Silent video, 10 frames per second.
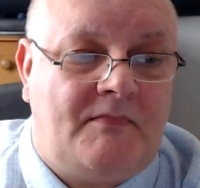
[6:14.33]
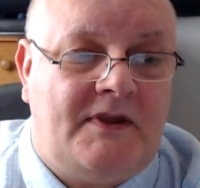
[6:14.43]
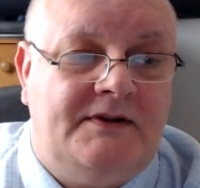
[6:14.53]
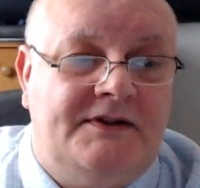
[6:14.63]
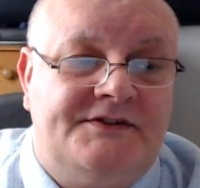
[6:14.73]

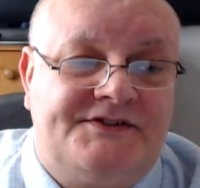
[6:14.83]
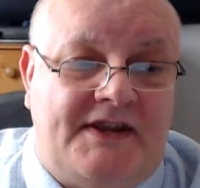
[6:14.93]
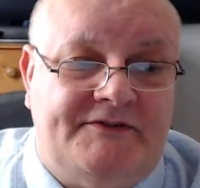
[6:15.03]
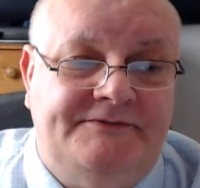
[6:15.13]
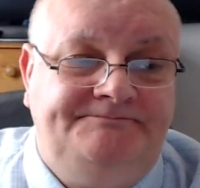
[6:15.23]

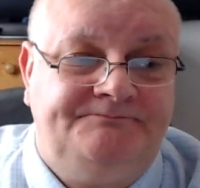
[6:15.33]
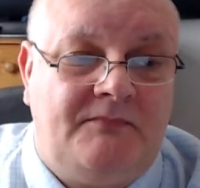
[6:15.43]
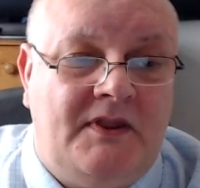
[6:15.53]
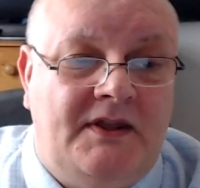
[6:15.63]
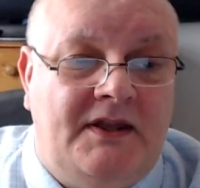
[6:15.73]
7,
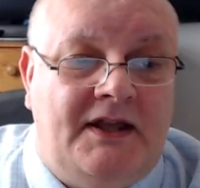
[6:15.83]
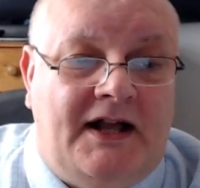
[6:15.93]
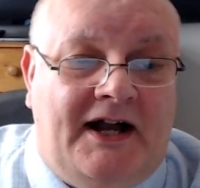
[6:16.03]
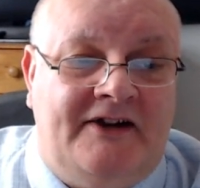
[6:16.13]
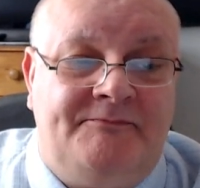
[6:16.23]

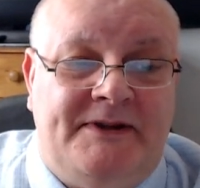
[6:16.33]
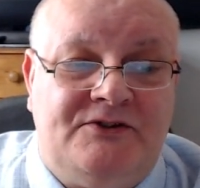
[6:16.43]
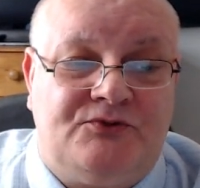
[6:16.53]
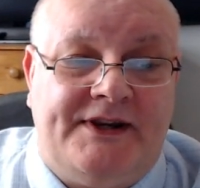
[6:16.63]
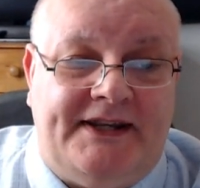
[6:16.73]
I've been
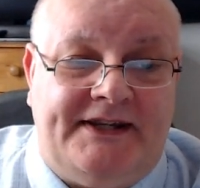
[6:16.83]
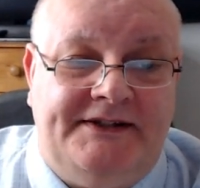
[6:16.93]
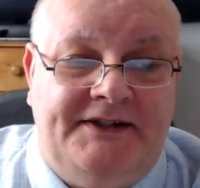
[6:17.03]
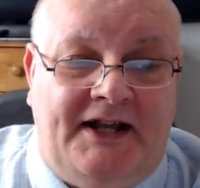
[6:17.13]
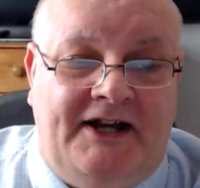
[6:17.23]

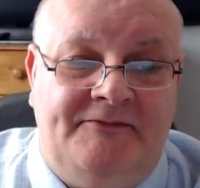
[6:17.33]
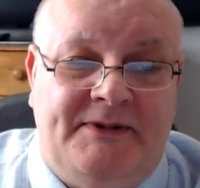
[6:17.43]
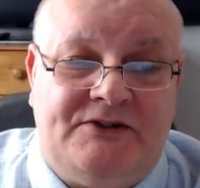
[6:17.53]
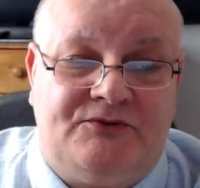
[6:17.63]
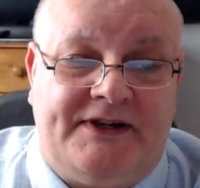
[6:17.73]
drinking,
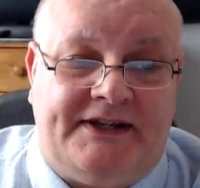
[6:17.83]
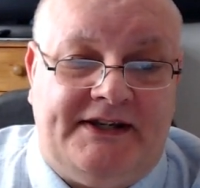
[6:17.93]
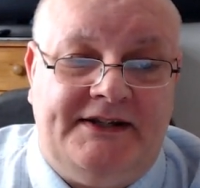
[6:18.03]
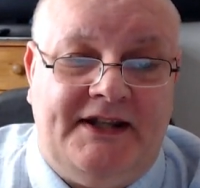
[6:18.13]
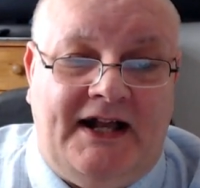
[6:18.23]

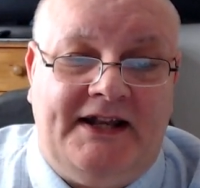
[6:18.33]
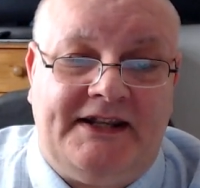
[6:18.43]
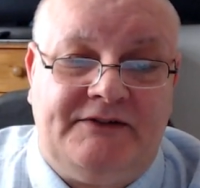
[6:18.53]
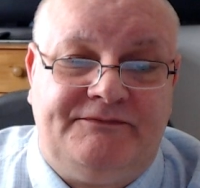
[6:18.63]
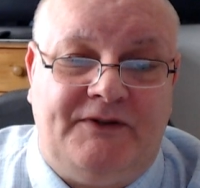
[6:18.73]
I
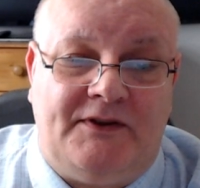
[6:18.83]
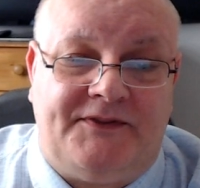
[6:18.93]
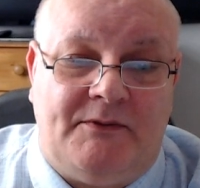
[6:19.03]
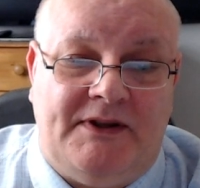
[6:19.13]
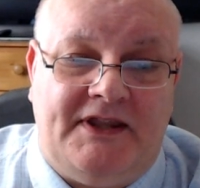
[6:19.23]
get filthy
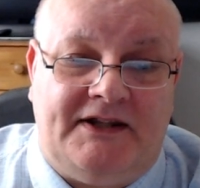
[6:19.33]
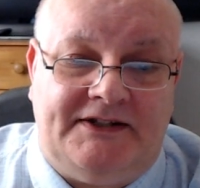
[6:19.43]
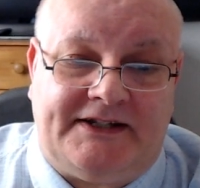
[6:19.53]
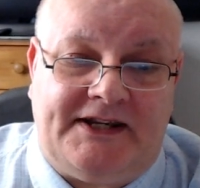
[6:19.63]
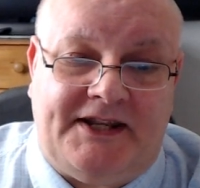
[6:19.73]
when that
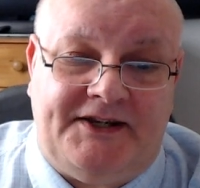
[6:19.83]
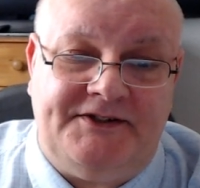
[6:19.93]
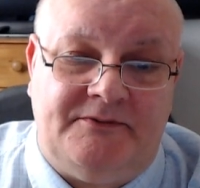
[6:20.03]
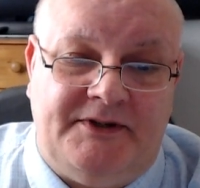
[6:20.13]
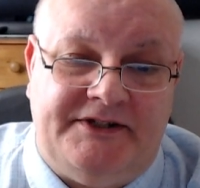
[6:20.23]
liquor get into
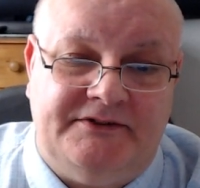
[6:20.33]
me.